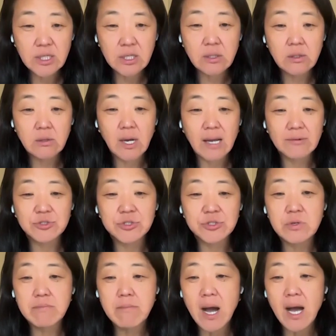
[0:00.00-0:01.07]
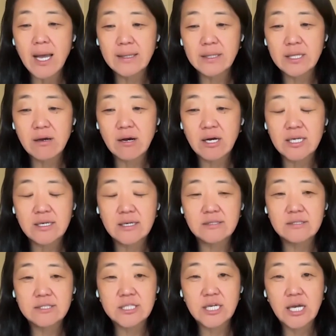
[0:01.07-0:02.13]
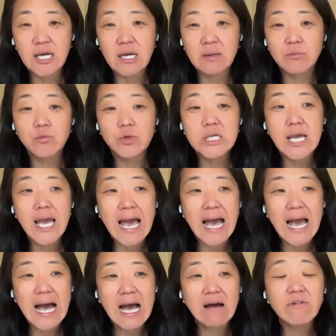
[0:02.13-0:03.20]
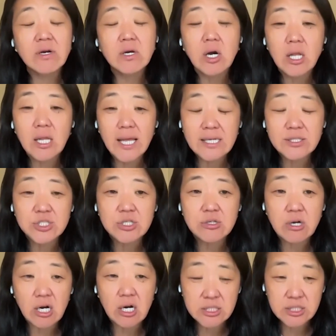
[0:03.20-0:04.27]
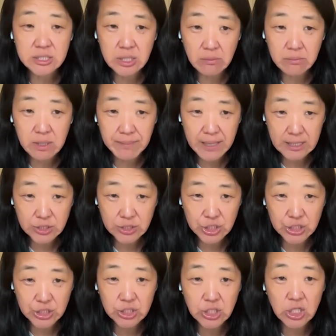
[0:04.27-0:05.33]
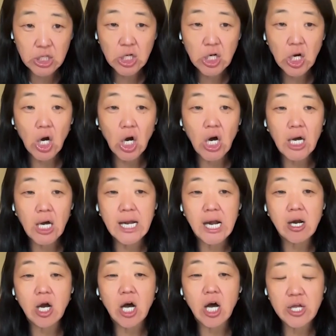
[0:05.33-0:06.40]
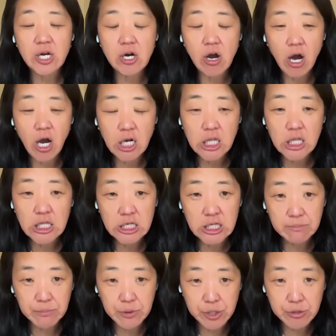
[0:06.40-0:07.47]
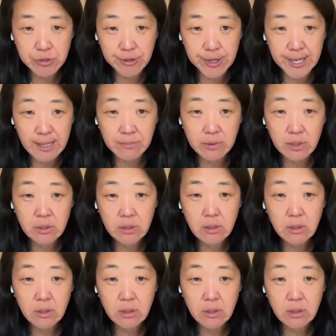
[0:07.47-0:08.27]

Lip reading: So I'll just remind the audience, we have a cholangiocarcinoma patient on our other oncolytic program